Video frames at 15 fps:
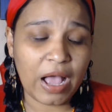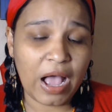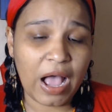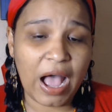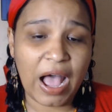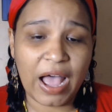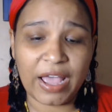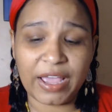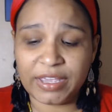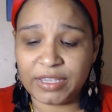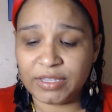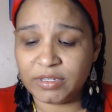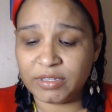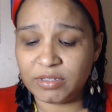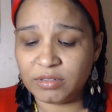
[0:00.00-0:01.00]

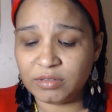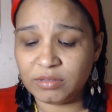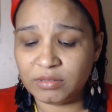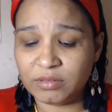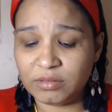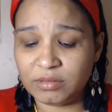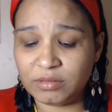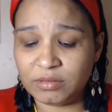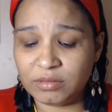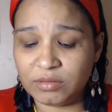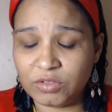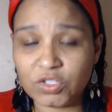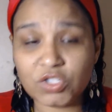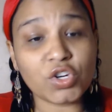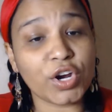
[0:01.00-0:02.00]
I
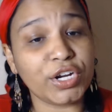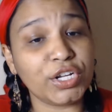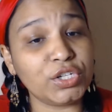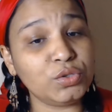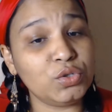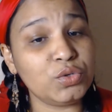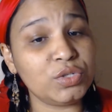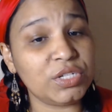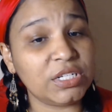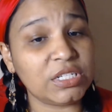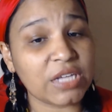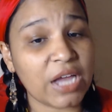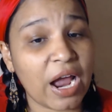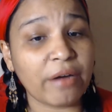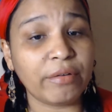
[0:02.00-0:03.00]
started using
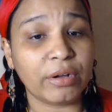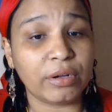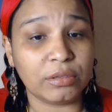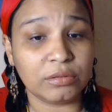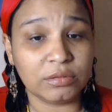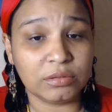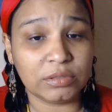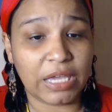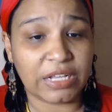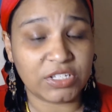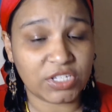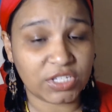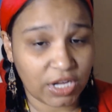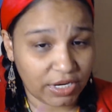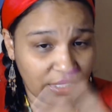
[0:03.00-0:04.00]
tarot and
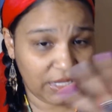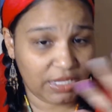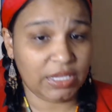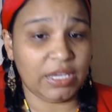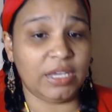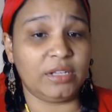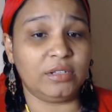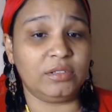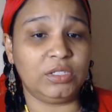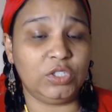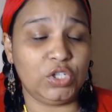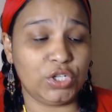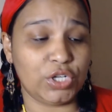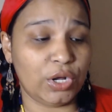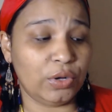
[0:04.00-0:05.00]
studying it,
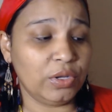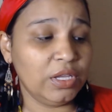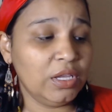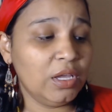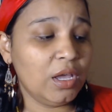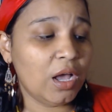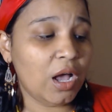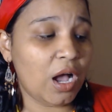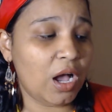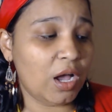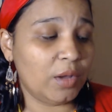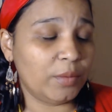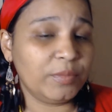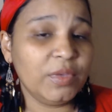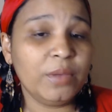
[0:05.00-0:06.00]
you know,
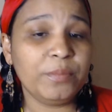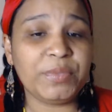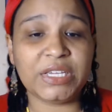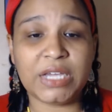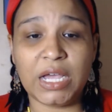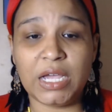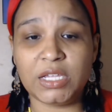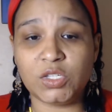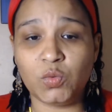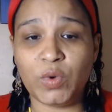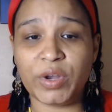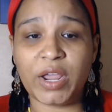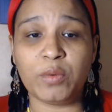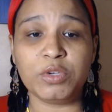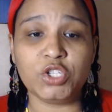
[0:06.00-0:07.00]
um, because
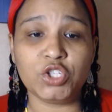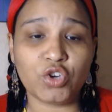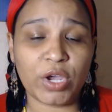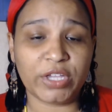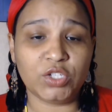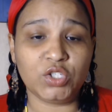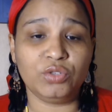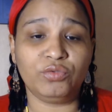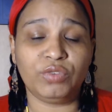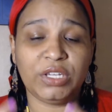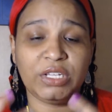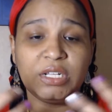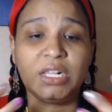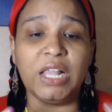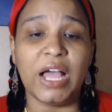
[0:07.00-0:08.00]
when I was trying to
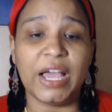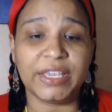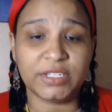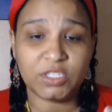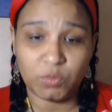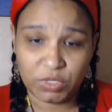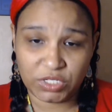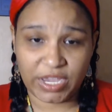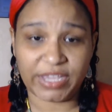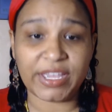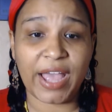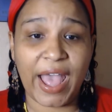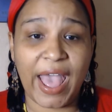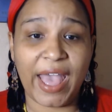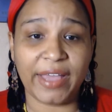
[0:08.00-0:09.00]
read clients, which I
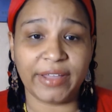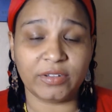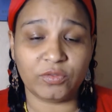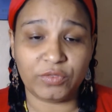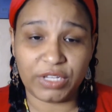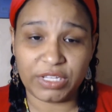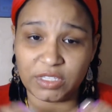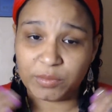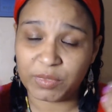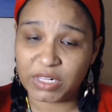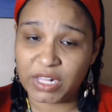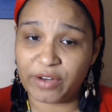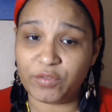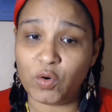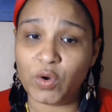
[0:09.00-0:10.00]
can read them
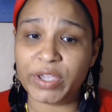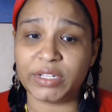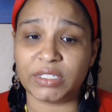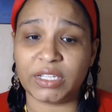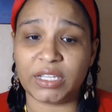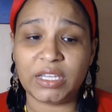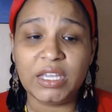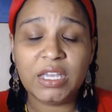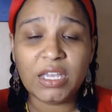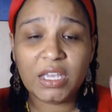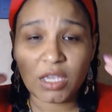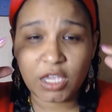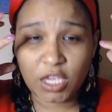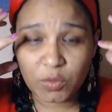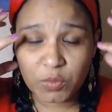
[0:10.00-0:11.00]
clairvoyantly,
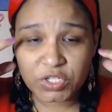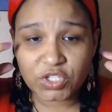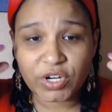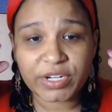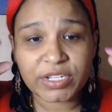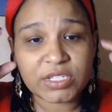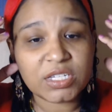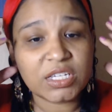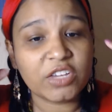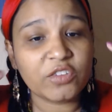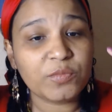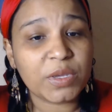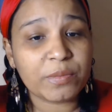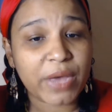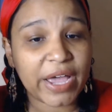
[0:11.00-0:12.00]
it was starting to give
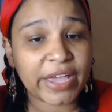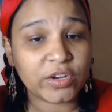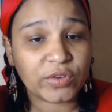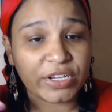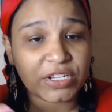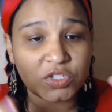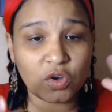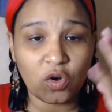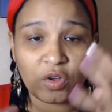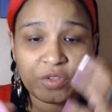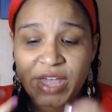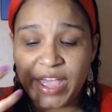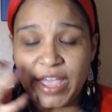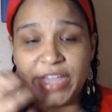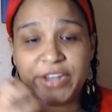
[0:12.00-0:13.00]
me migraines. All
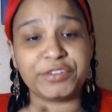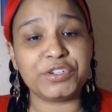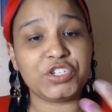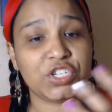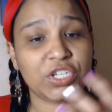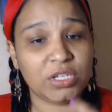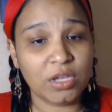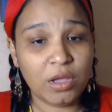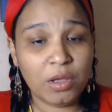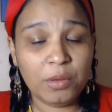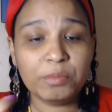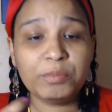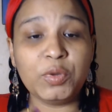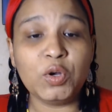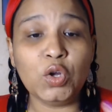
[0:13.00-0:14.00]
that energy
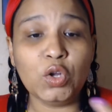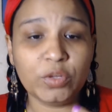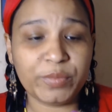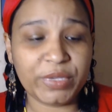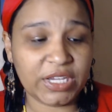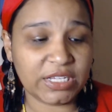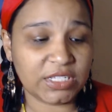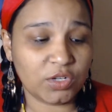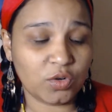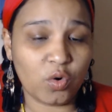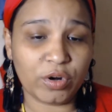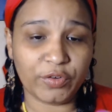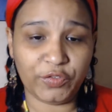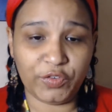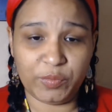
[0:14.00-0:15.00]
pull, because in
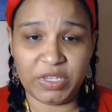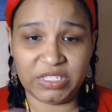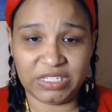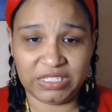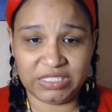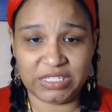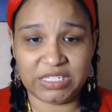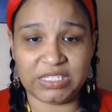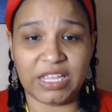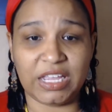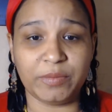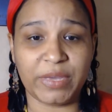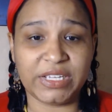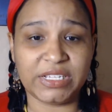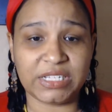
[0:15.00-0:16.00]
order for me to
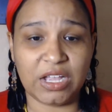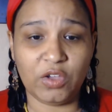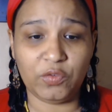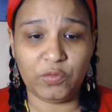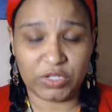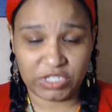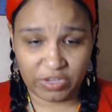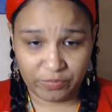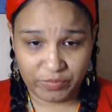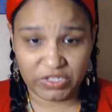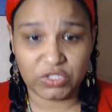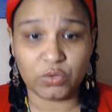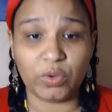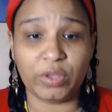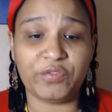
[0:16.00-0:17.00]
sustain myself, which I've
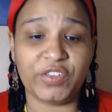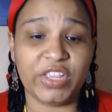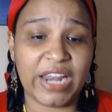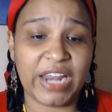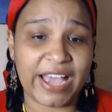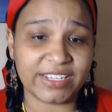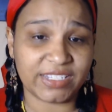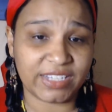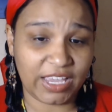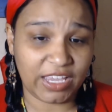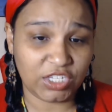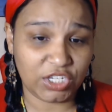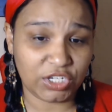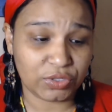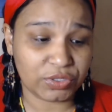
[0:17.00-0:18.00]
been doing for the last eight
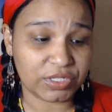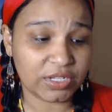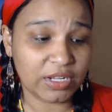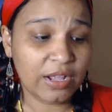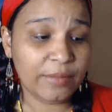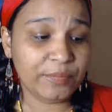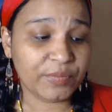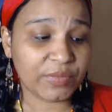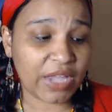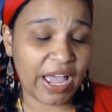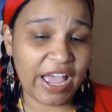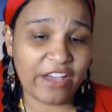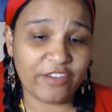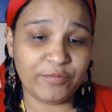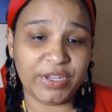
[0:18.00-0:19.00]
years, I
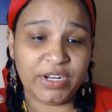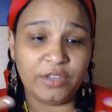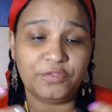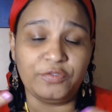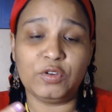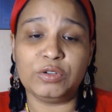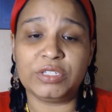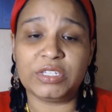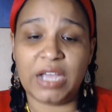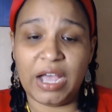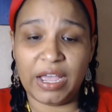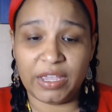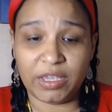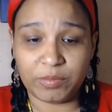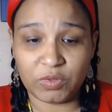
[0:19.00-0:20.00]
have been a full
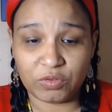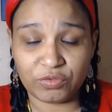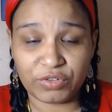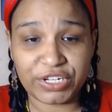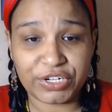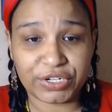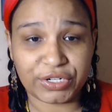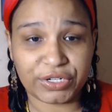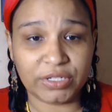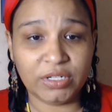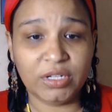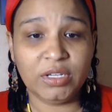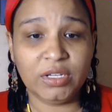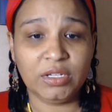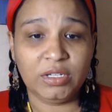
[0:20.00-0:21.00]
time reader
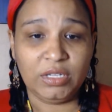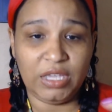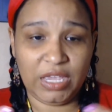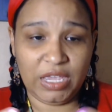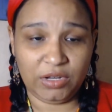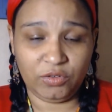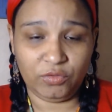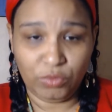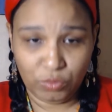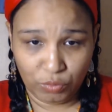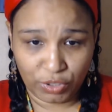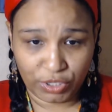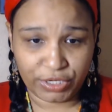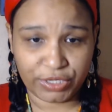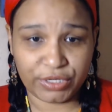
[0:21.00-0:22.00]
and root
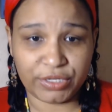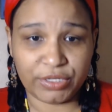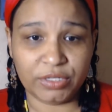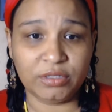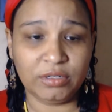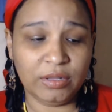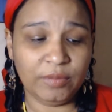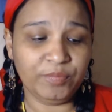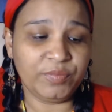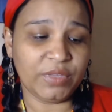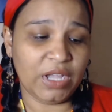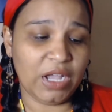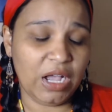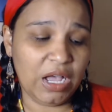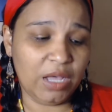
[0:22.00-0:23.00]
worker
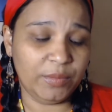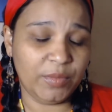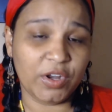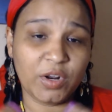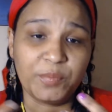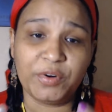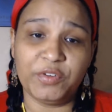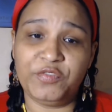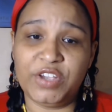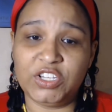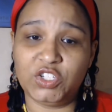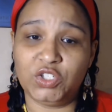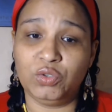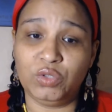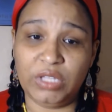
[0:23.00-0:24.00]
um, on a
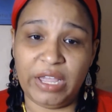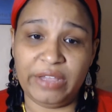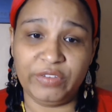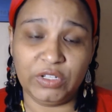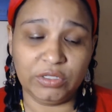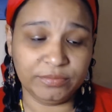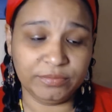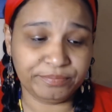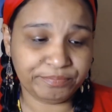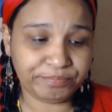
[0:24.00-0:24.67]
professional level